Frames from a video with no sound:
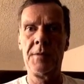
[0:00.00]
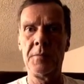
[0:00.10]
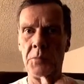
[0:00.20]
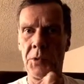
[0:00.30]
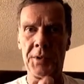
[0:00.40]

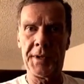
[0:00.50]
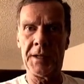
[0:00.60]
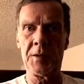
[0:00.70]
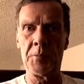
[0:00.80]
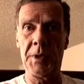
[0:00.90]
and pulling
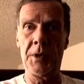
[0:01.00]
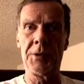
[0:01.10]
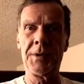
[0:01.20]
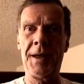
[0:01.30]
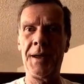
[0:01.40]
at the
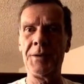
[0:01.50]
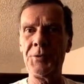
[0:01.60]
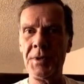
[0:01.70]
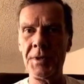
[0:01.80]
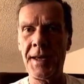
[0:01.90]
beard. Hey,
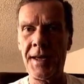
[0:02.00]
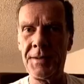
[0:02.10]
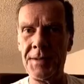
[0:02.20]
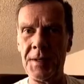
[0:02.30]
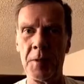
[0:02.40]
who did
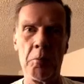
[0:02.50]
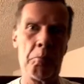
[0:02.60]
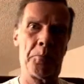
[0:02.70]
that to you?